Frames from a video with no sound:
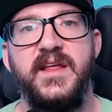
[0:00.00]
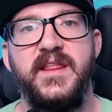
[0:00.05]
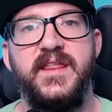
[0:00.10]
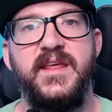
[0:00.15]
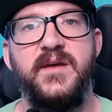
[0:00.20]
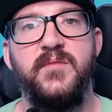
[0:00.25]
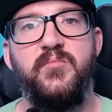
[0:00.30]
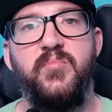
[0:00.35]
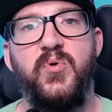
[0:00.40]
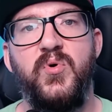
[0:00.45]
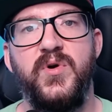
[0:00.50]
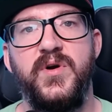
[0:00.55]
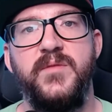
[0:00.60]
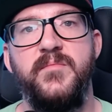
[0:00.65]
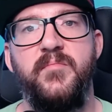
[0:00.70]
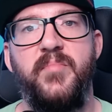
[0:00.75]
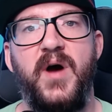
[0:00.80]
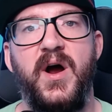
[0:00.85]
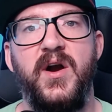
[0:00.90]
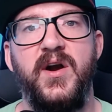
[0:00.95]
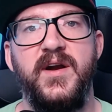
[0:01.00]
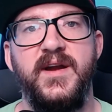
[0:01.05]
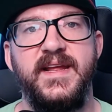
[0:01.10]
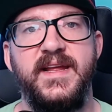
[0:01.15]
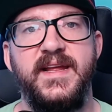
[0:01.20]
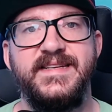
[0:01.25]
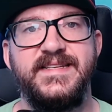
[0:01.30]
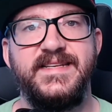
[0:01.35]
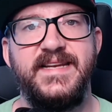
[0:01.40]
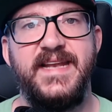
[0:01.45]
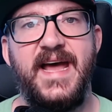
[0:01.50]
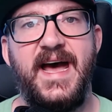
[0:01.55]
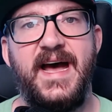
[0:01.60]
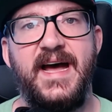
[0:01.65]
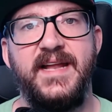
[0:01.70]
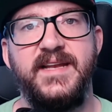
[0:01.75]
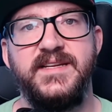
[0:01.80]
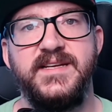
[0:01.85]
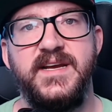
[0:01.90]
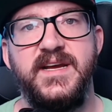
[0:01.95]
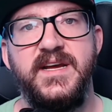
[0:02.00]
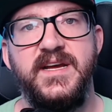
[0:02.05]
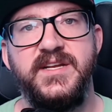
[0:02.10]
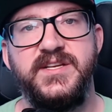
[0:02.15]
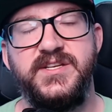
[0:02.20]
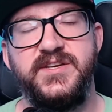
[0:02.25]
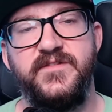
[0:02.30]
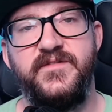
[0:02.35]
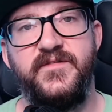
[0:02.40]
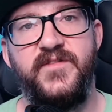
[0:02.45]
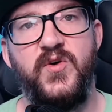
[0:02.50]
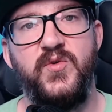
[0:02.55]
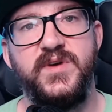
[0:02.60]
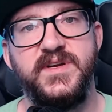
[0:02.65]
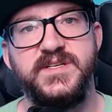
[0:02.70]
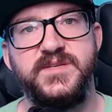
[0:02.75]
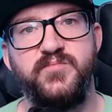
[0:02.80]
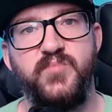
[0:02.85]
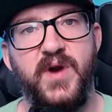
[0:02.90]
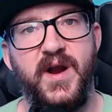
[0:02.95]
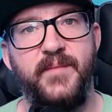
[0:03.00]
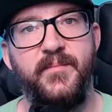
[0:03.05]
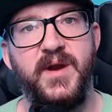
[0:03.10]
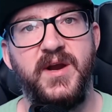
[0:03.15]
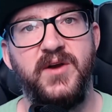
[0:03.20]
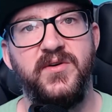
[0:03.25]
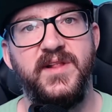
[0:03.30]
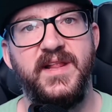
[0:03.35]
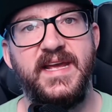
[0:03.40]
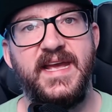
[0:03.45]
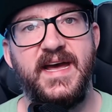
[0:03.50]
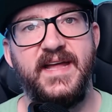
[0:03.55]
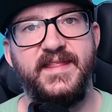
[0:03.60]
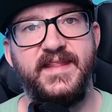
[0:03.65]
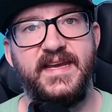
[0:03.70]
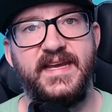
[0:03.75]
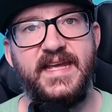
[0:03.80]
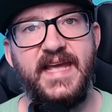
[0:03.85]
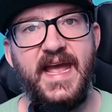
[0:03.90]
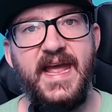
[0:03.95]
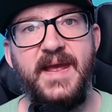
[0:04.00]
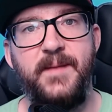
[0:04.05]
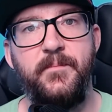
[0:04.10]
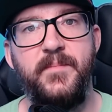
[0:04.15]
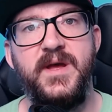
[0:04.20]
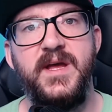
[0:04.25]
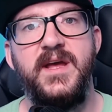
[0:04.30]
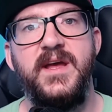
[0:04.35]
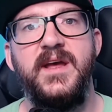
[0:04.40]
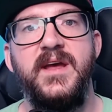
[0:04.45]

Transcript: The important part is not to focus primarily on the game,